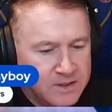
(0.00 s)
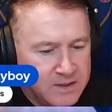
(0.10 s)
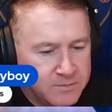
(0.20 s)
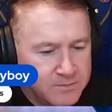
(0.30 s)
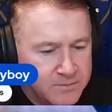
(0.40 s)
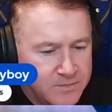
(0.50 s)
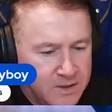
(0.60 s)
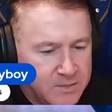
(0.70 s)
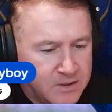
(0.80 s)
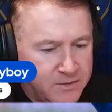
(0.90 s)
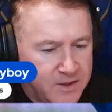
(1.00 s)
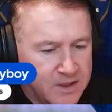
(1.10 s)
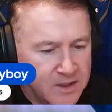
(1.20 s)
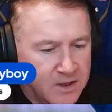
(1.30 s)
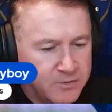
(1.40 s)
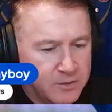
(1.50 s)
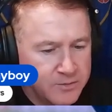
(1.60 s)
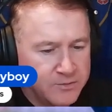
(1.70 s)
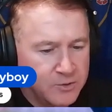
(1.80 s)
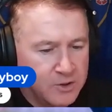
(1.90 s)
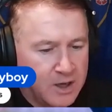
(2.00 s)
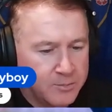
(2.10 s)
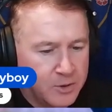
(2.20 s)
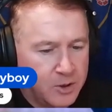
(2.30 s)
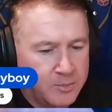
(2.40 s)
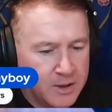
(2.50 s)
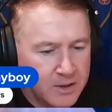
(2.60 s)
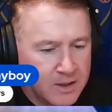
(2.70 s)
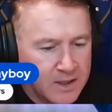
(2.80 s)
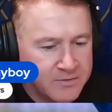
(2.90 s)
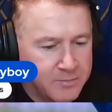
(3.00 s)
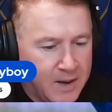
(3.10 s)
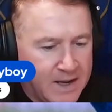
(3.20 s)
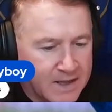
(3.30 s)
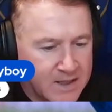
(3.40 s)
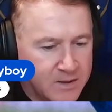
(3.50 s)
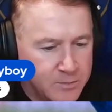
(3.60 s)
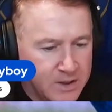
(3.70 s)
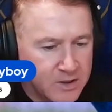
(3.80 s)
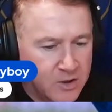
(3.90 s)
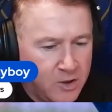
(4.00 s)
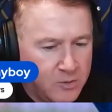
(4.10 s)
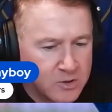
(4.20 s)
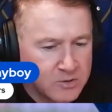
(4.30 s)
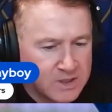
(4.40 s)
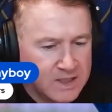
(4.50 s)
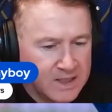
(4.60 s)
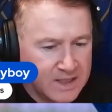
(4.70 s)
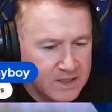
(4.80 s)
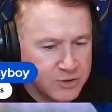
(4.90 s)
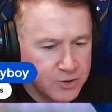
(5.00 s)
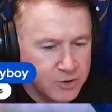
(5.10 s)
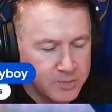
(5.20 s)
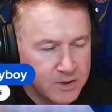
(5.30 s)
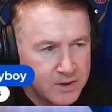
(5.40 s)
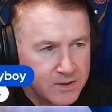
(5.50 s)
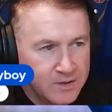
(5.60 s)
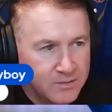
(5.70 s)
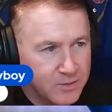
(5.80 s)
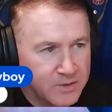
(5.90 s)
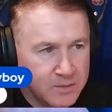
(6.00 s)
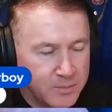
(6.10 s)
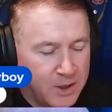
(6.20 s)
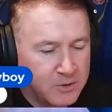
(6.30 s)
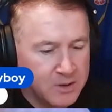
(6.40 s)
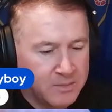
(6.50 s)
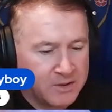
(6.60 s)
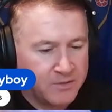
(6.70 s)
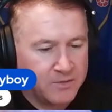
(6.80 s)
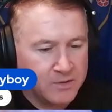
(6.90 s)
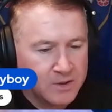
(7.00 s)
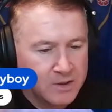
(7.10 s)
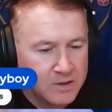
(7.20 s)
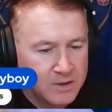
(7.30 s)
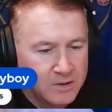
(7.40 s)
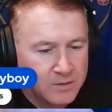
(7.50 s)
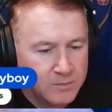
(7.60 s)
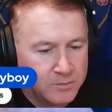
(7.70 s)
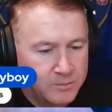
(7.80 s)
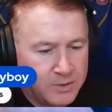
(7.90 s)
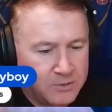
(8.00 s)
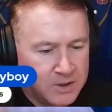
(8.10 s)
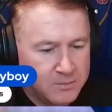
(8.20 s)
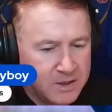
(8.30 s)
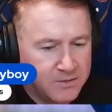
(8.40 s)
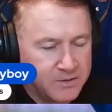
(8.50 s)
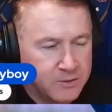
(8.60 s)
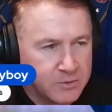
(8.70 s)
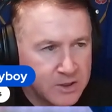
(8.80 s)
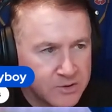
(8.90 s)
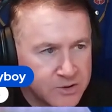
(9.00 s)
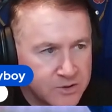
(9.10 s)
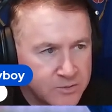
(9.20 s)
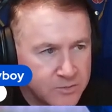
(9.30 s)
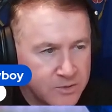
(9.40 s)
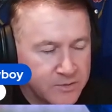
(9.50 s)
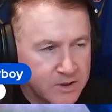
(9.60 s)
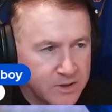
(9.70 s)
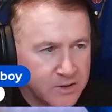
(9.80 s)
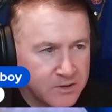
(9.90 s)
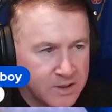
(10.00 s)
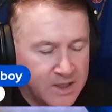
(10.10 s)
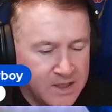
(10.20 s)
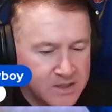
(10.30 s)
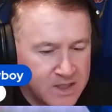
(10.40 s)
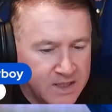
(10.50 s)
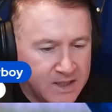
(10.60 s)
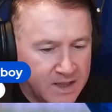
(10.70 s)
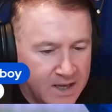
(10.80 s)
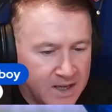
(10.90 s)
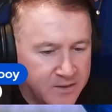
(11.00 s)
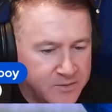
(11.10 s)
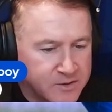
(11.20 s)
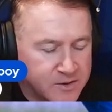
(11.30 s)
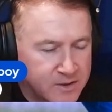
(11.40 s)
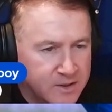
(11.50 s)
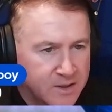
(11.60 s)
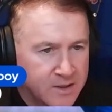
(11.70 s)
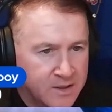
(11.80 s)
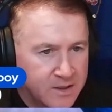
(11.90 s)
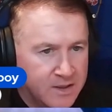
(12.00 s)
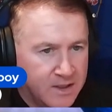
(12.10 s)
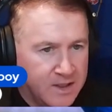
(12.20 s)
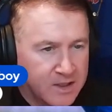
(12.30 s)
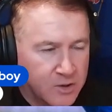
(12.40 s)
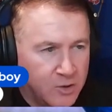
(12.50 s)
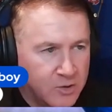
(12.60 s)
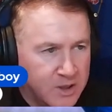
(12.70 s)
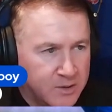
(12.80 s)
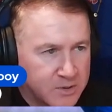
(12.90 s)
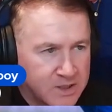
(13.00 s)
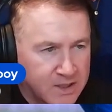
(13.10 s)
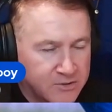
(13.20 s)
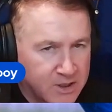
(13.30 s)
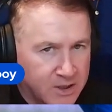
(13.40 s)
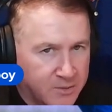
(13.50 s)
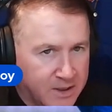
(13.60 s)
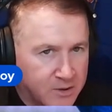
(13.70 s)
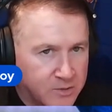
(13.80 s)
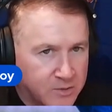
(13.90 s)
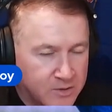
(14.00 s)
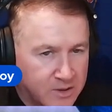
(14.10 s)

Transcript: team, I mean, fair enough, we've not got a proper left back, but Colwell's doing a good job. We've got brilliant midfielders. We've got great centre halves. The goalkeeper's doing really well.